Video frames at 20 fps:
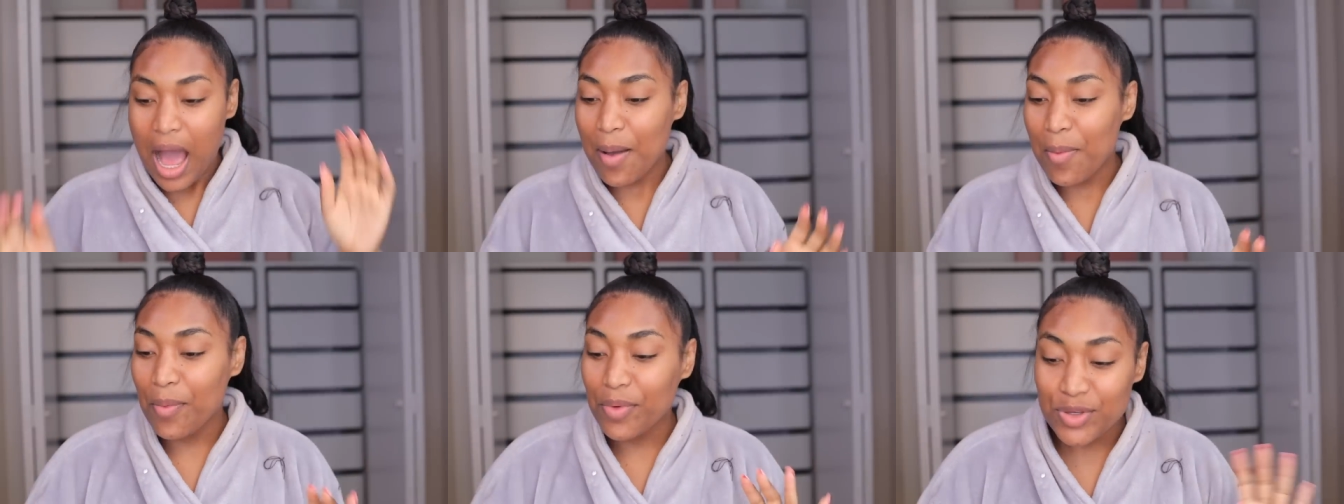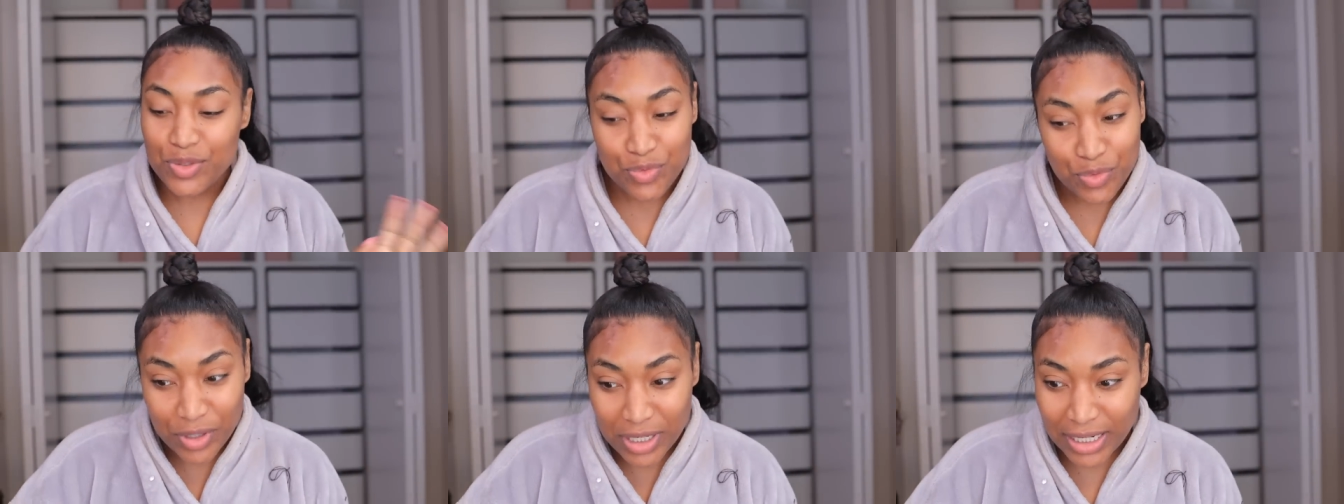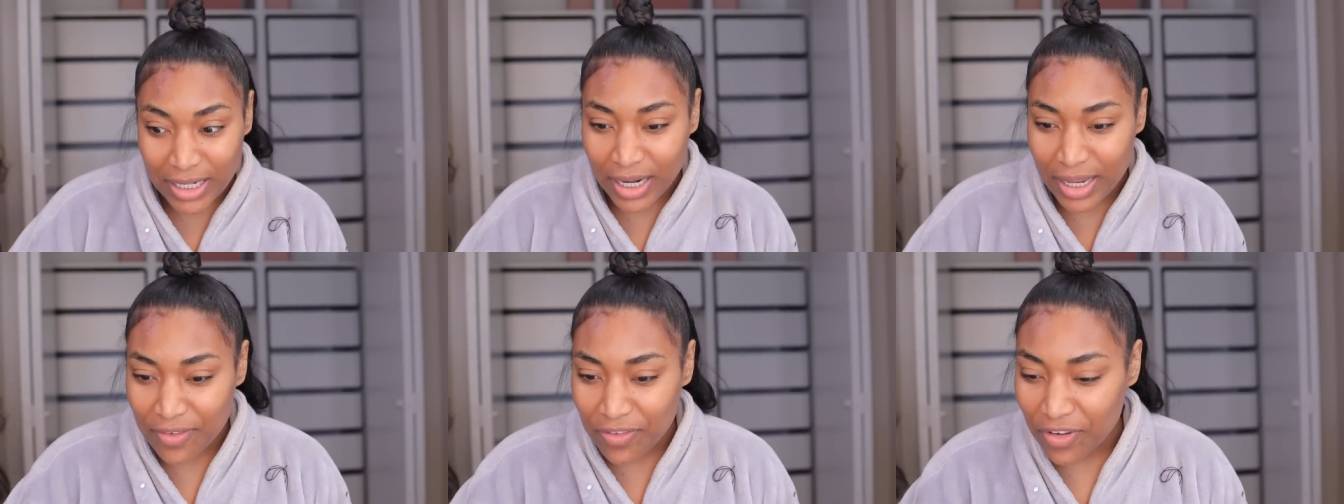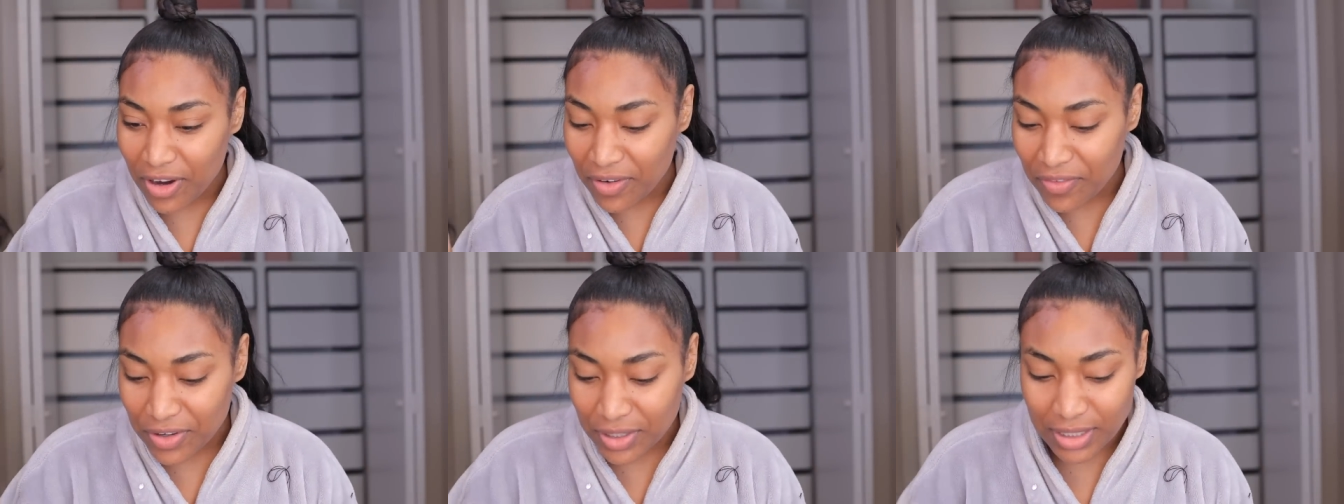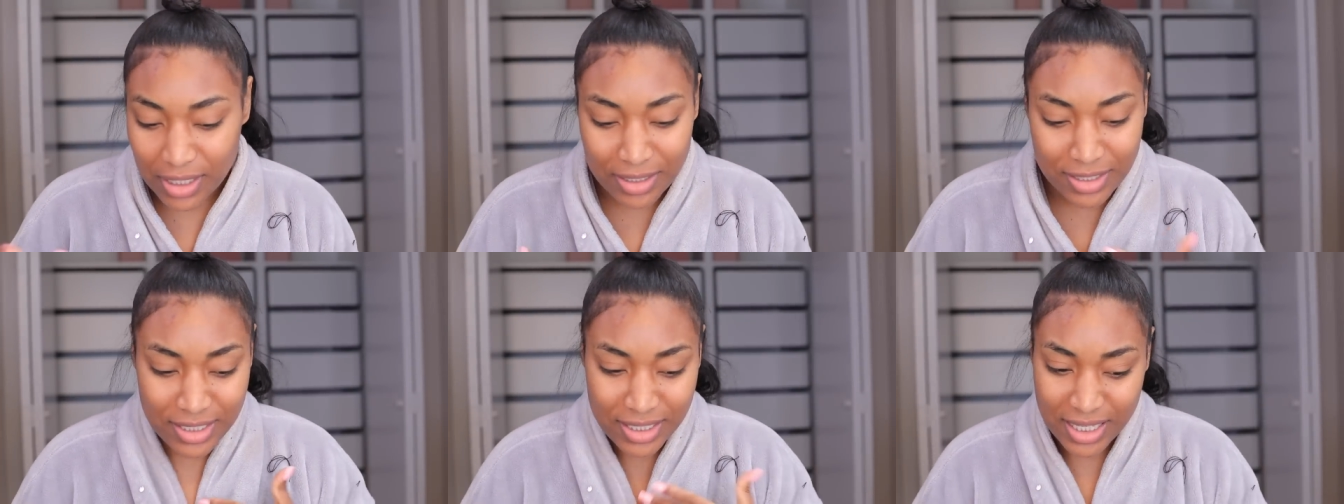I'm always running late for
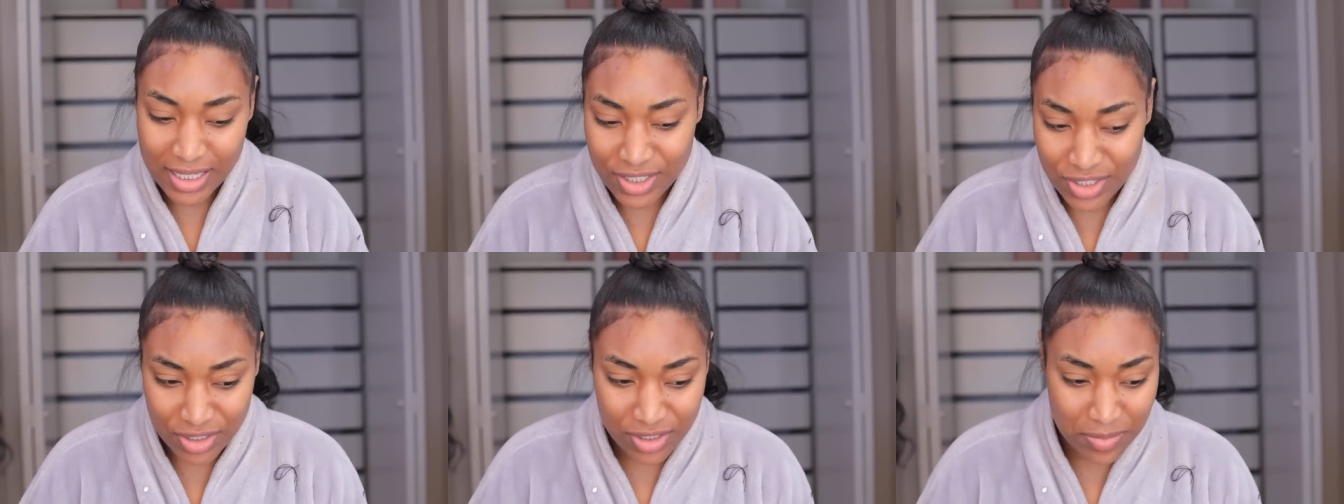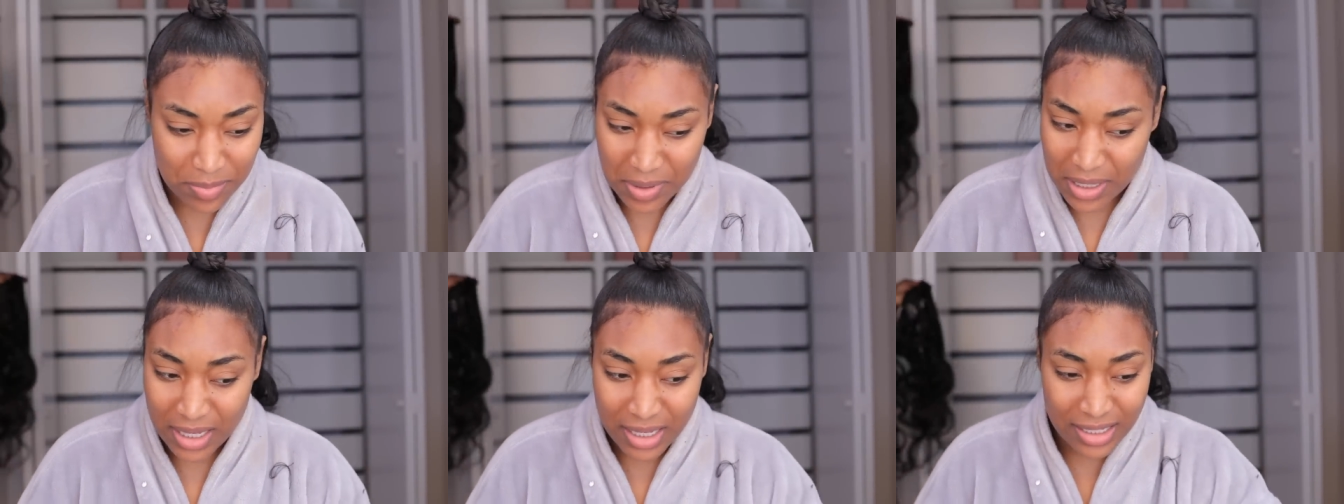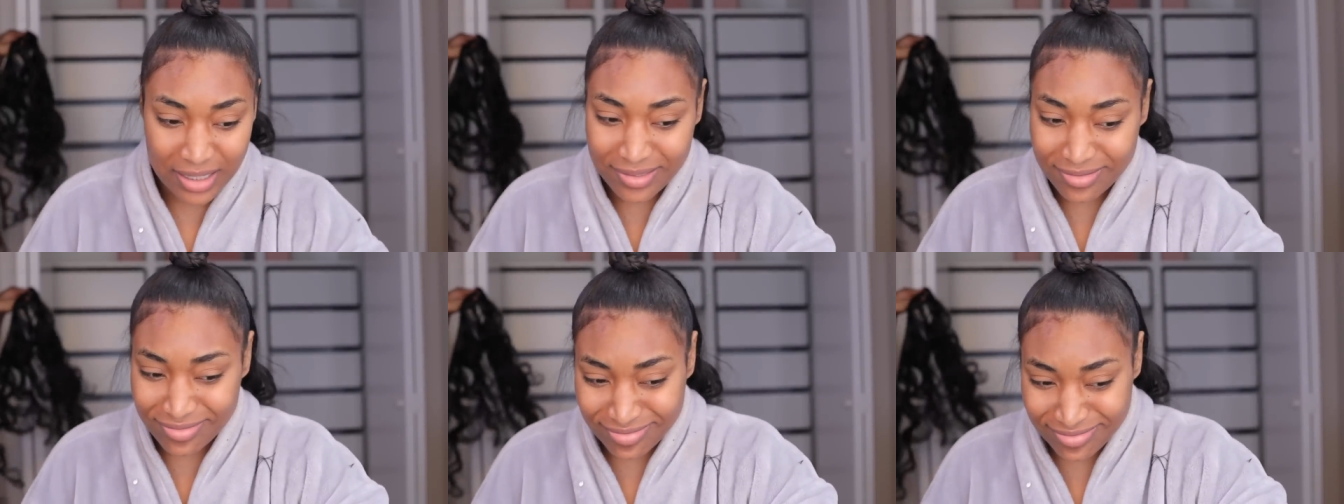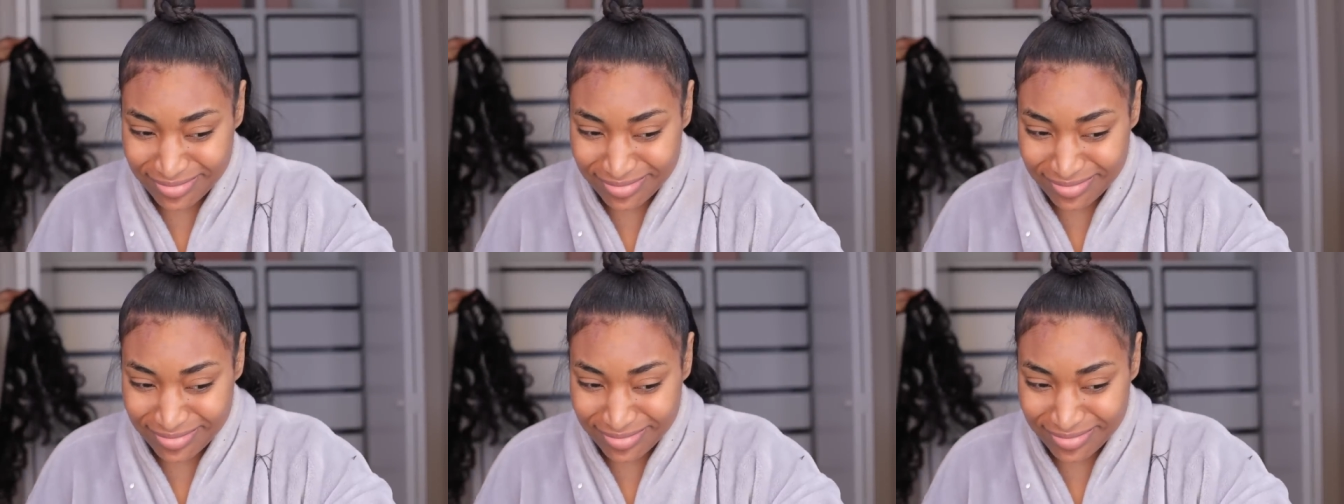everything, so that's just me.